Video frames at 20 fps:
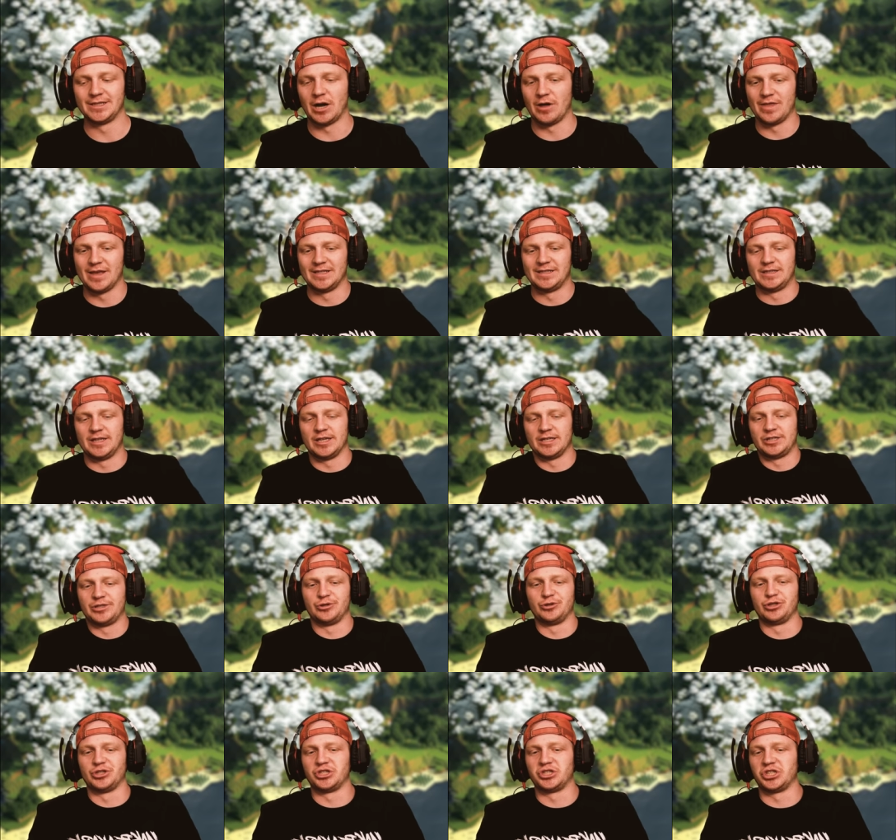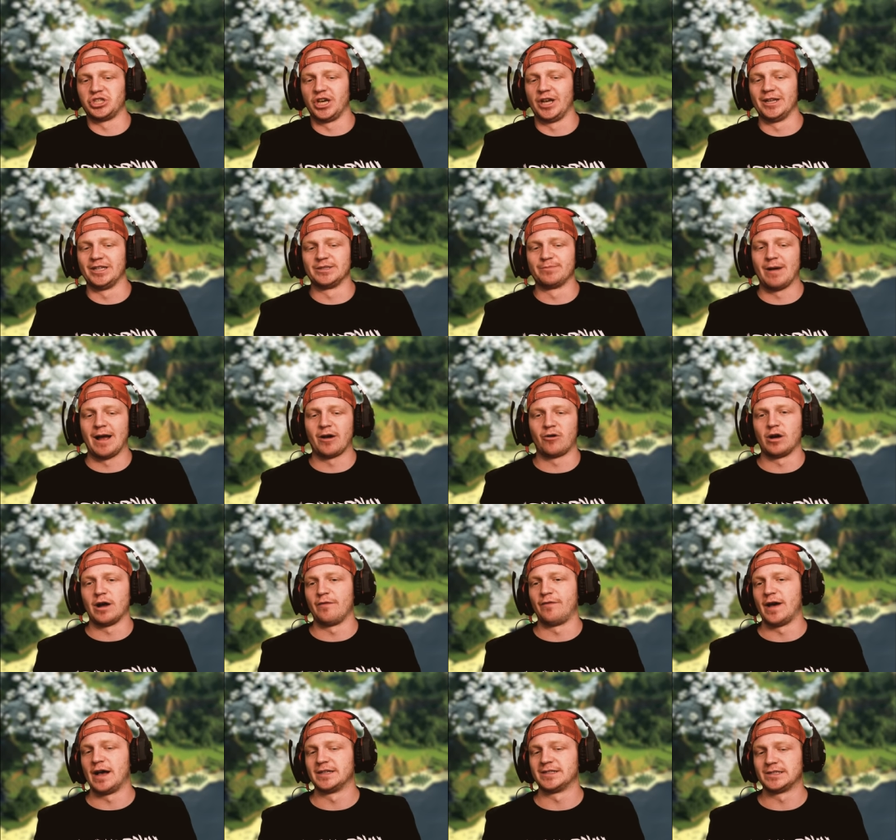So this this dude's just chilling in his
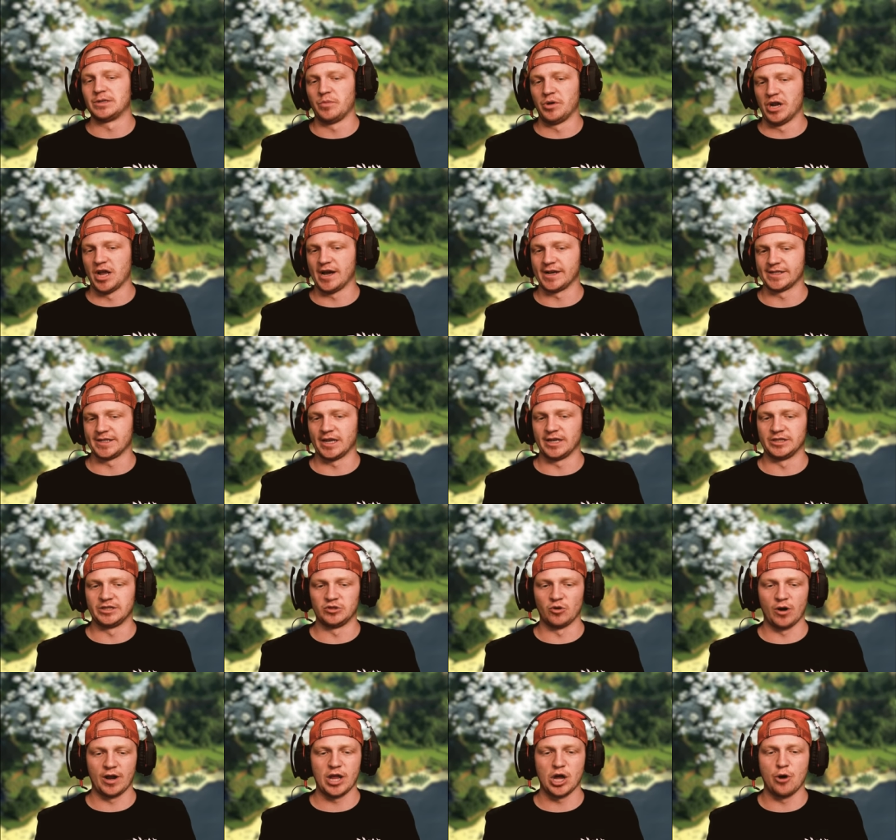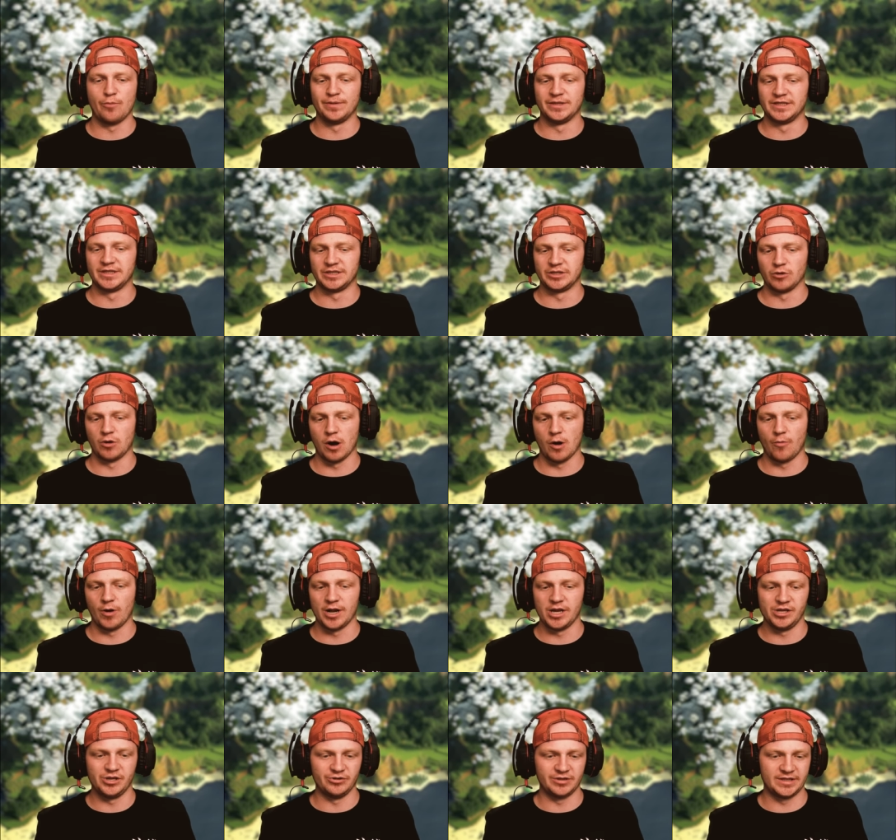Minecraft house. Someone knocks on his door. He opens his door. What
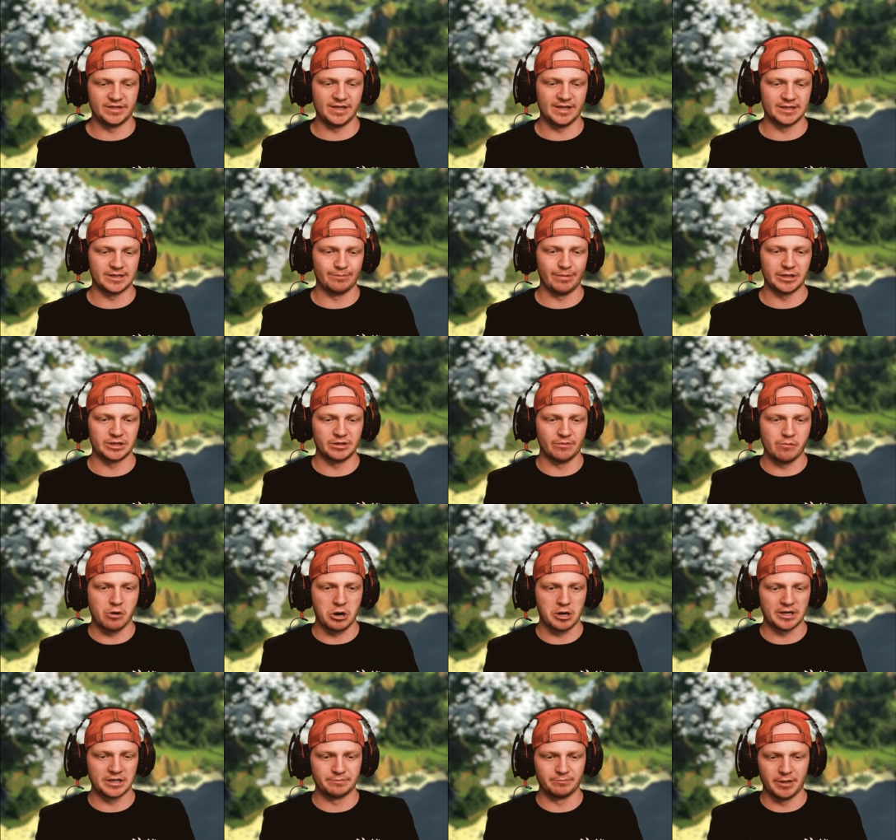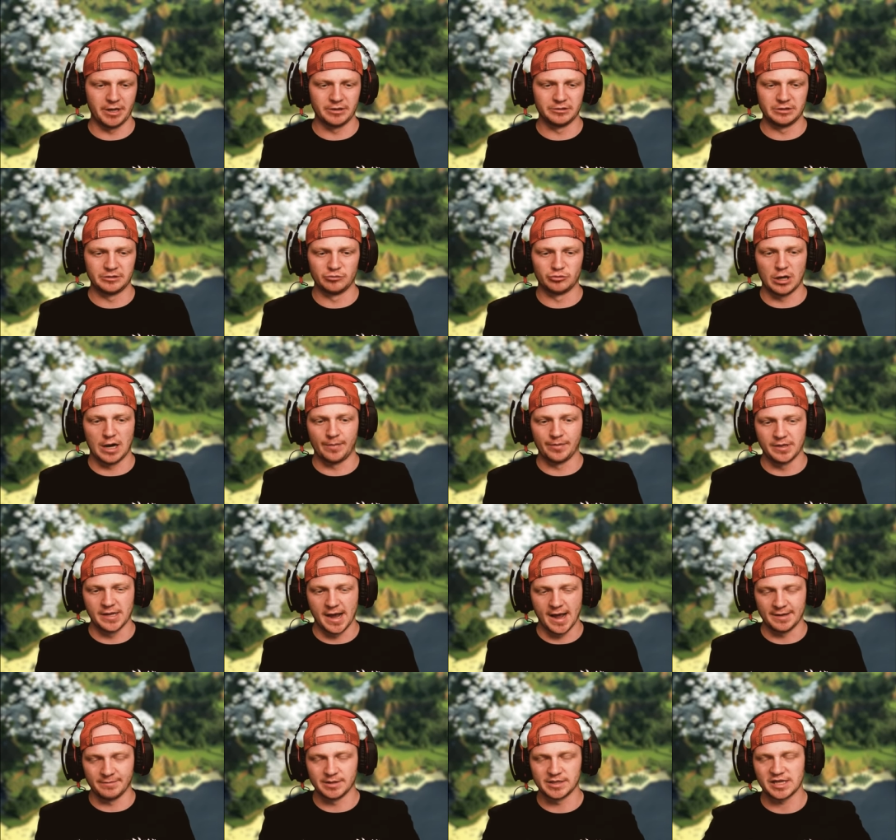do you see? It's a bunch of Among Us players. They're dropping
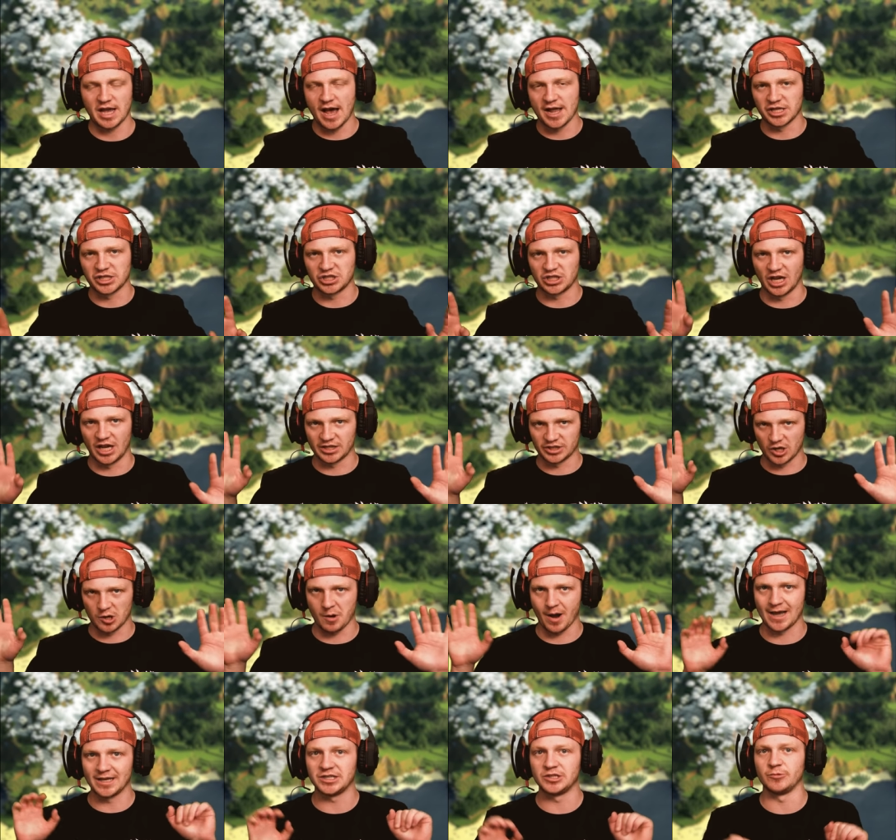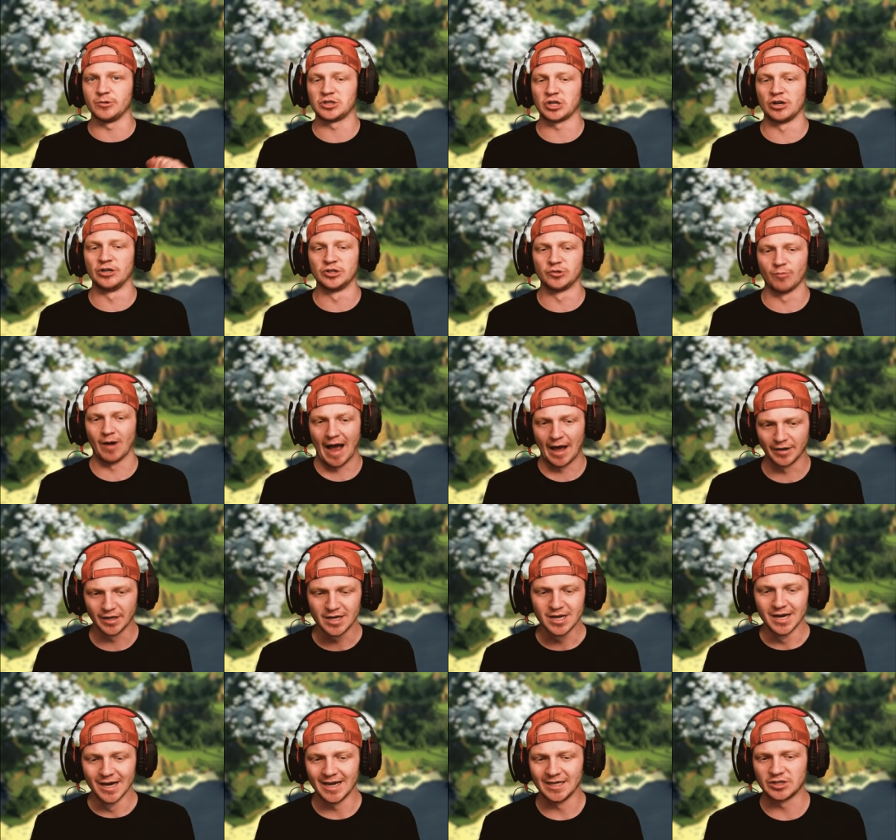diamonds. Kind of sus, all right? So he turns around.
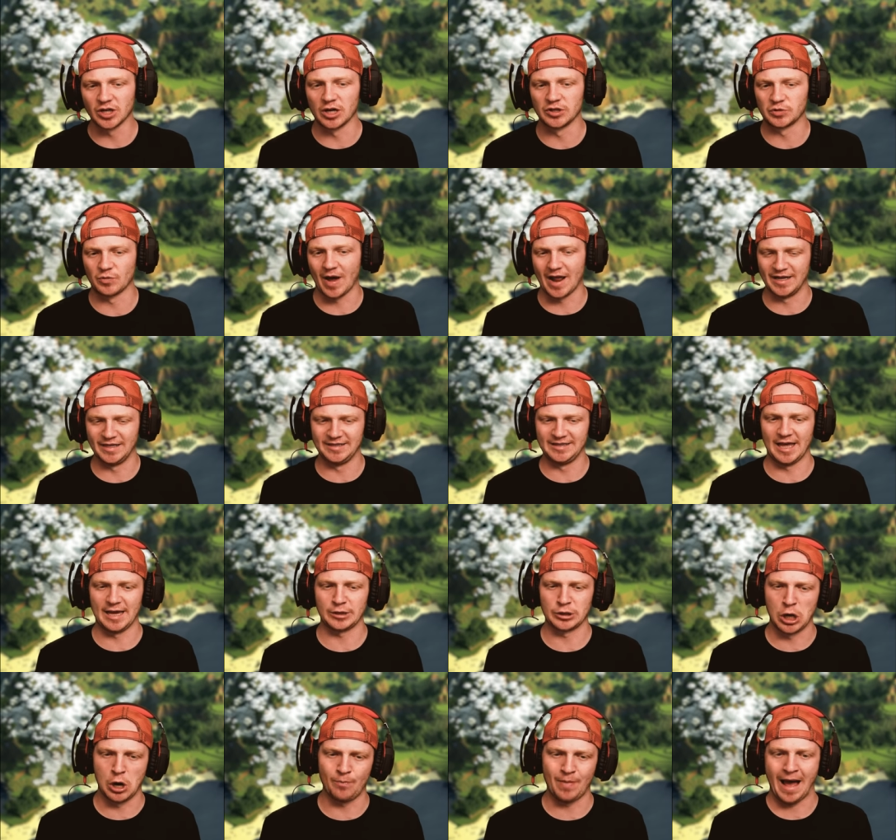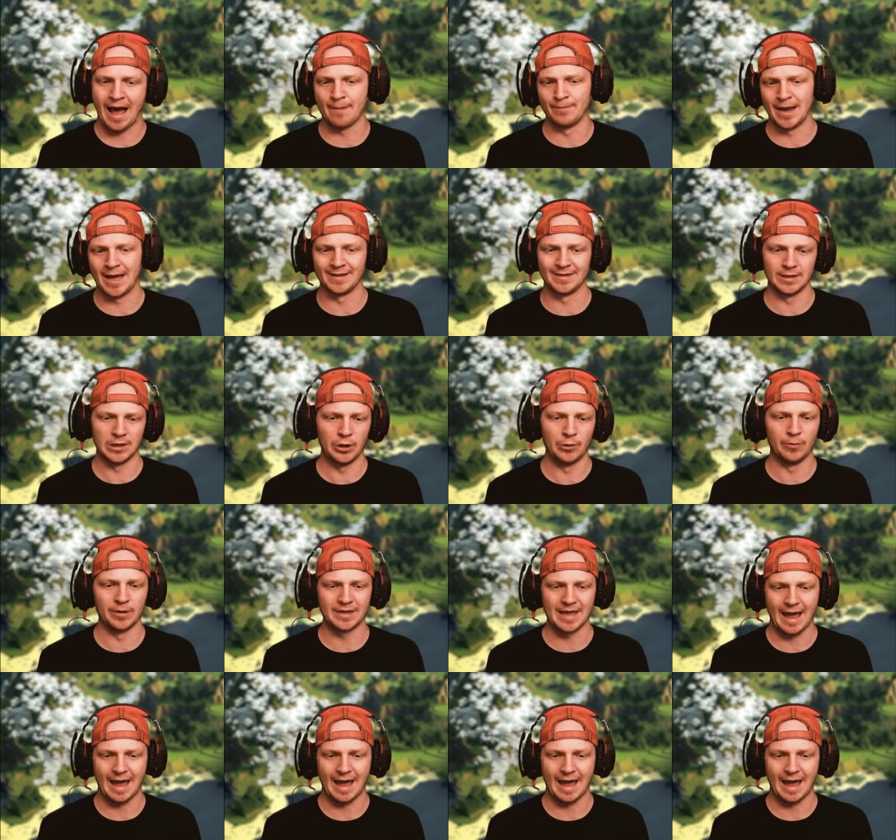He turns around. He's like, nope, I'm not dealing with